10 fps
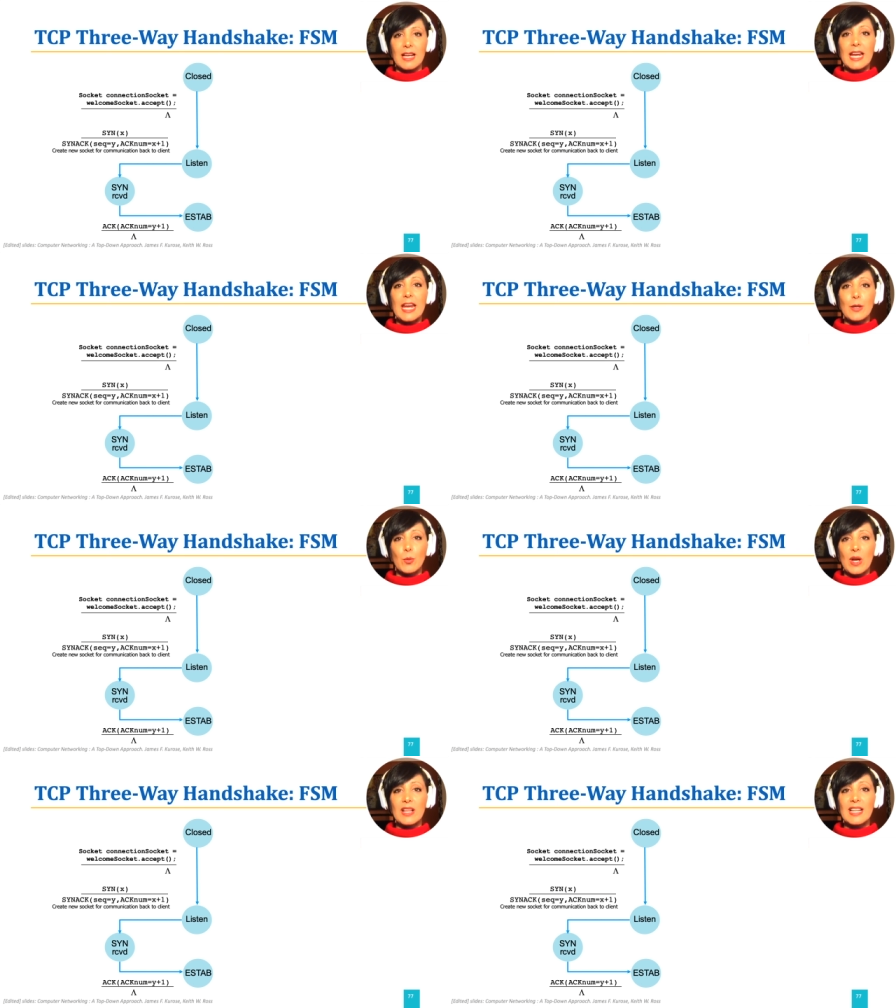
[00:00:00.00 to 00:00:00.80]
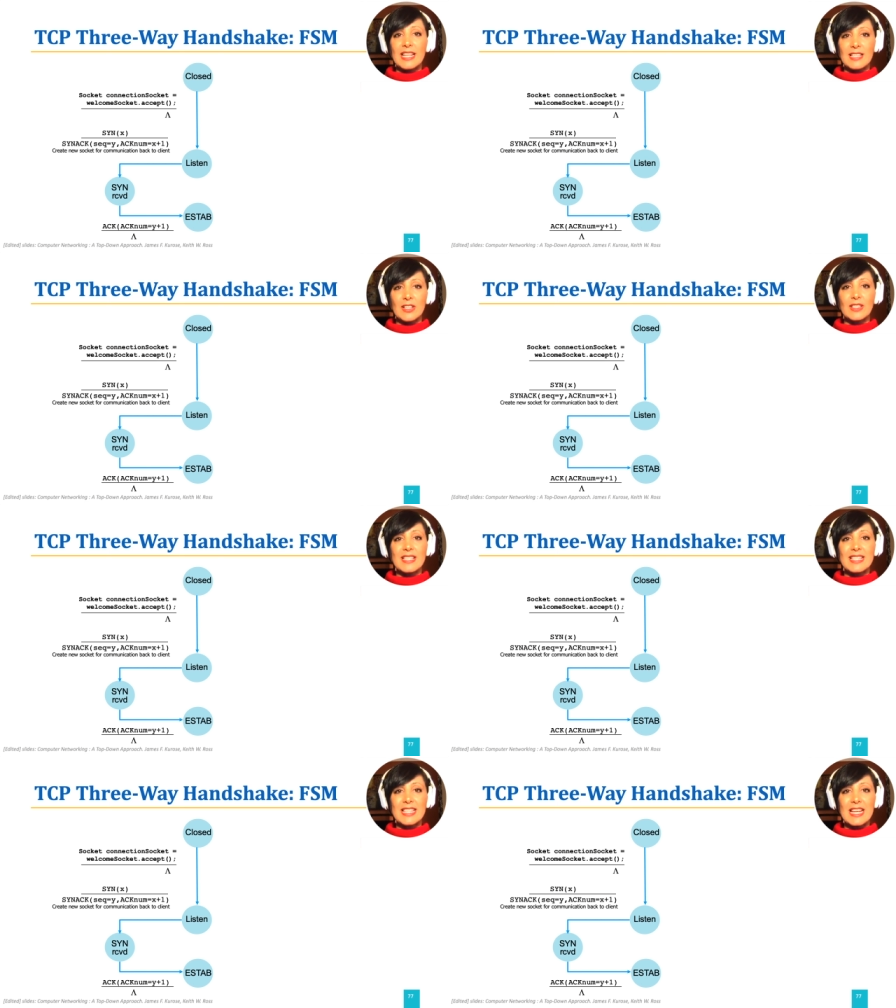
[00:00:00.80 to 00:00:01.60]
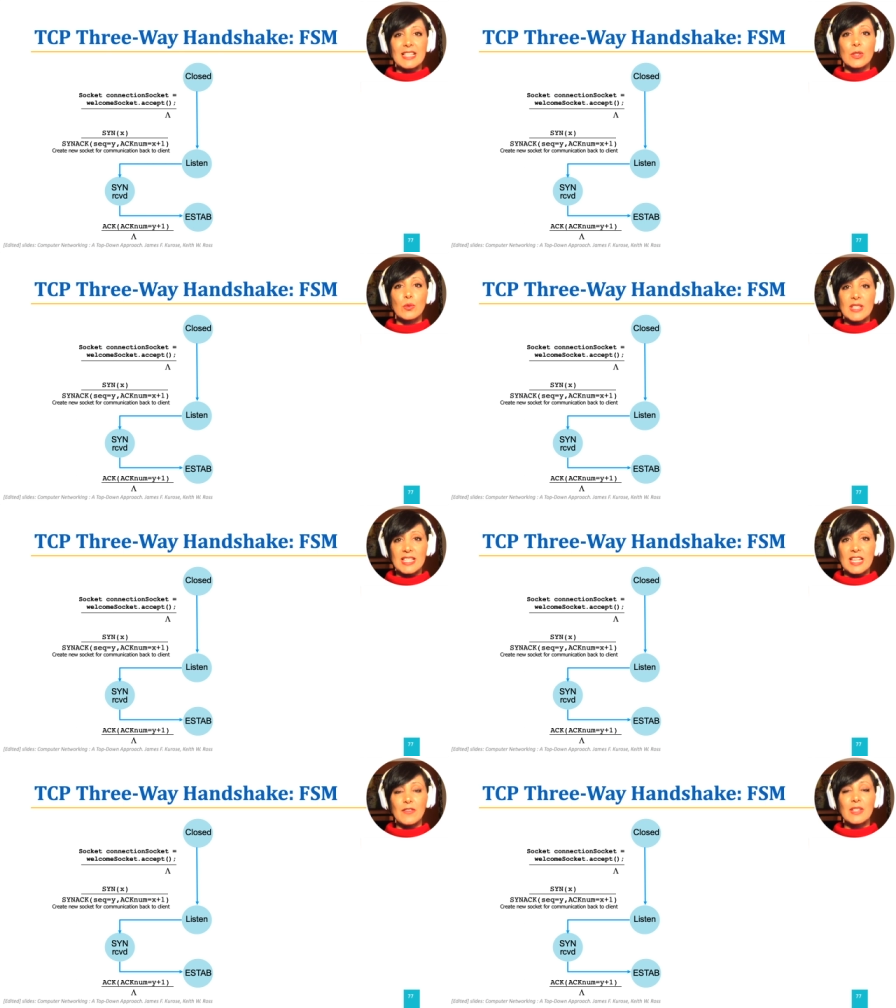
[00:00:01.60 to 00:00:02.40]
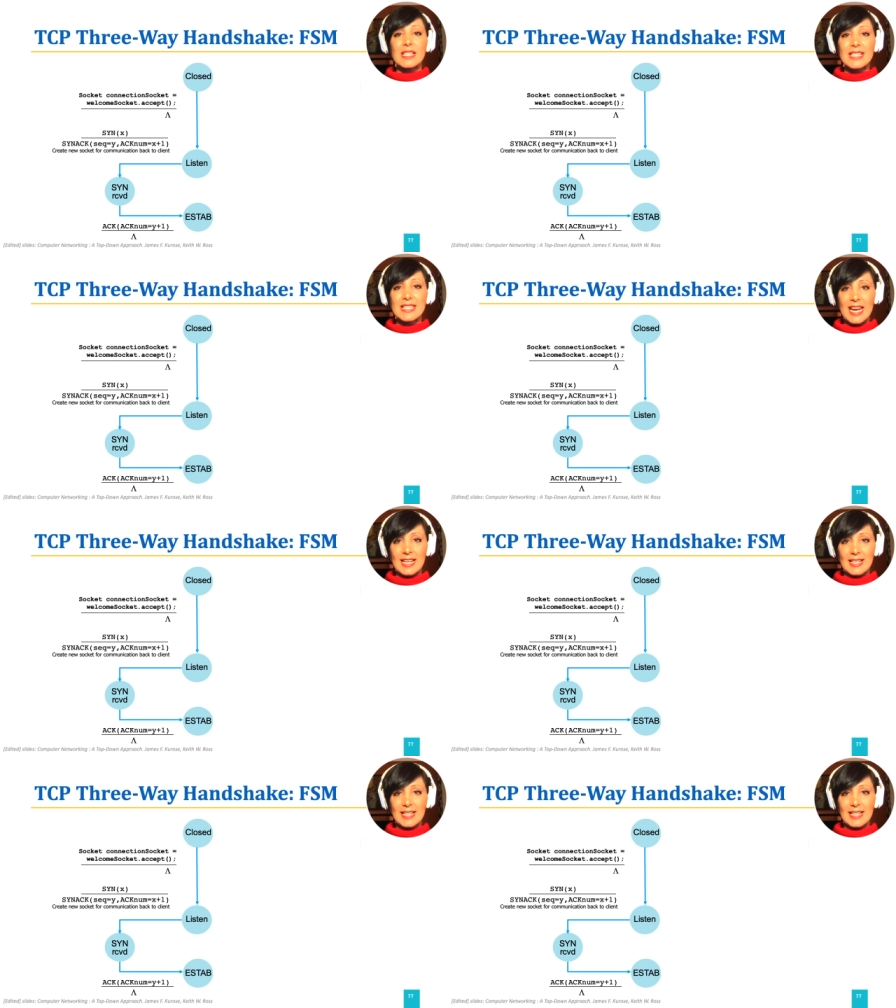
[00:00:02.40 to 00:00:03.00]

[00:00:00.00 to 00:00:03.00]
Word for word: it will enter the SYN received state,